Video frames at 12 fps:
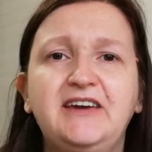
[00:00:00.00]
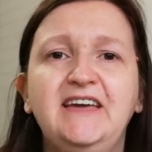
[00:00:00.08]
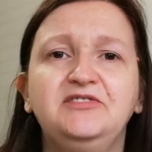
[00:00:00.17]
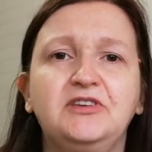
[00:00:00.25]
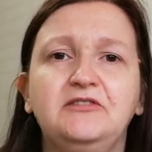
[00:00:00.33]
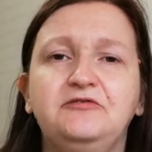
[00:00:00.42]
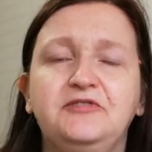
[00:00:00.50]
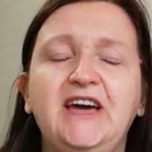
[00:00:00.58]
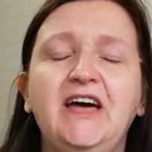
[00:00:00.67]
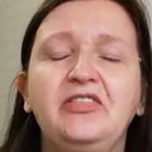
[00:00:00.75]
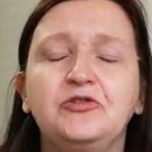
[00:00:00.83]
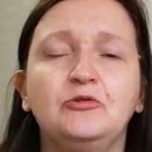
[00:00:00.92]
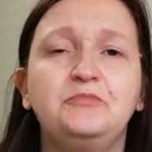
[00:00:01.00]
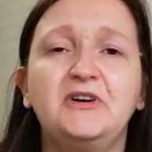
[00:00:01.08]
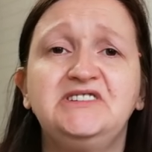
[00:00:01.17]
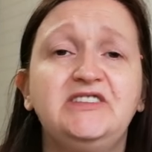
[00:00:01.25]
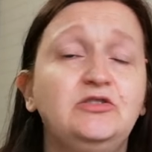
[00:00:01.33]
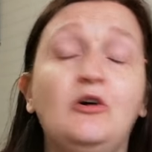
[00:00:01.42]
kind of candle
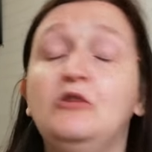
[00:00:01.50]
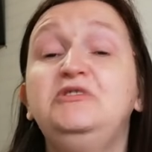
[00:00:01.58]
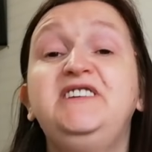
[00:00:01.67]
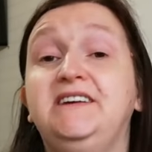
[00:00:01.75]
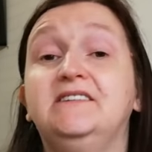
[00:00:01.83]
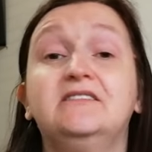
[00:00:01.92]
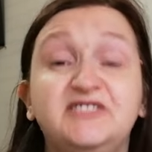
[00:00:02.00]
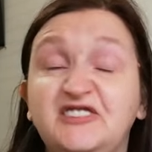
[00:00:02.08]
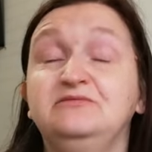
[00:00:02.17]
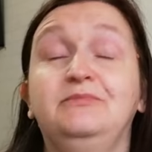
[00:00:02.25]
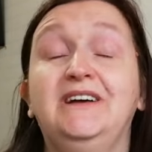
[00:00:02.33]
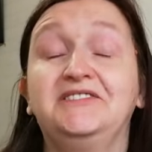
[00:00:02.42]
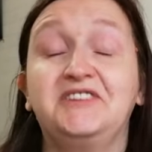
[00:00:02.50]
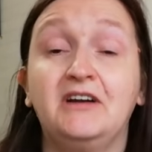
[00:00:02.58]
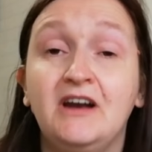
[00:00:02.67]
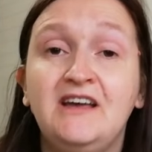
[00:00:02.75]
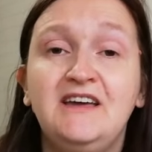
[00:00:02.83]
burning all year. Doesn't matter.